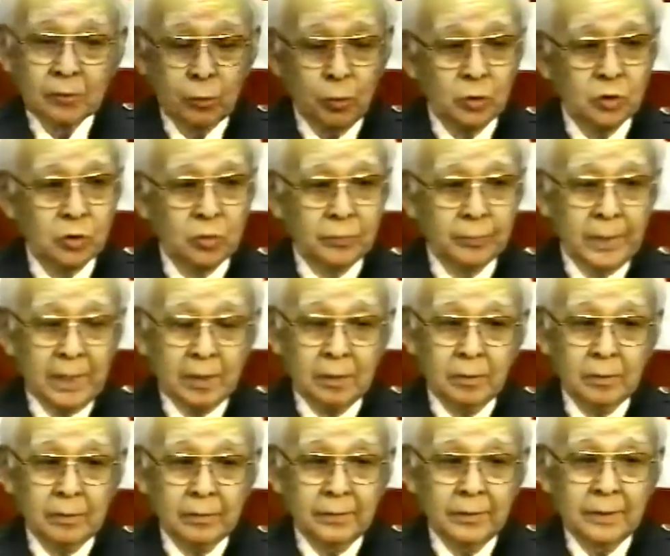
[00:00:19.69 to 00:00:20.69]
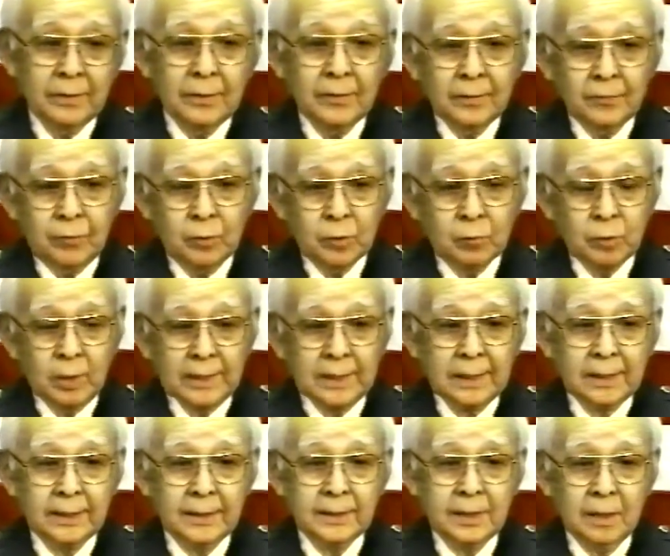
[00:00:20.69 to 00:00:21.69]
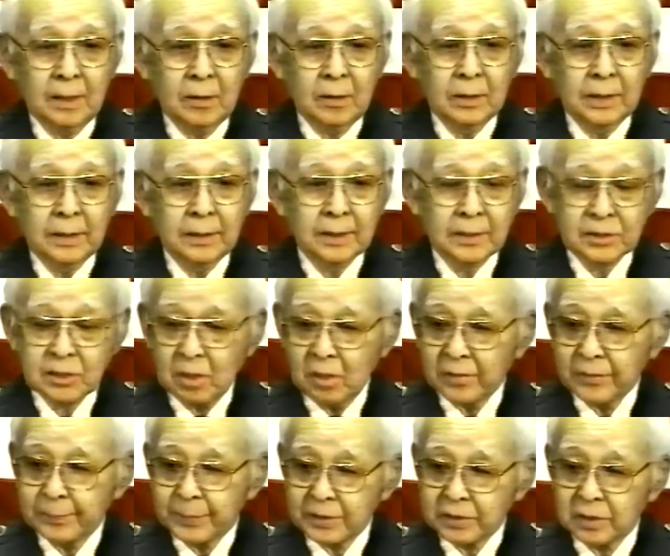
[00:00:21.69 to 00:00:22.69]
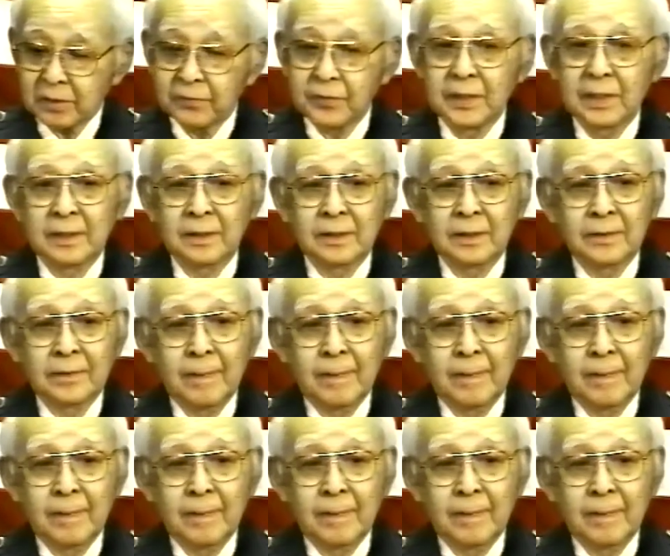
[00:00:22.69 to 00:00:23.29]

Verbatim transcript: crucial battle for Guadalcanal in the South Pacific,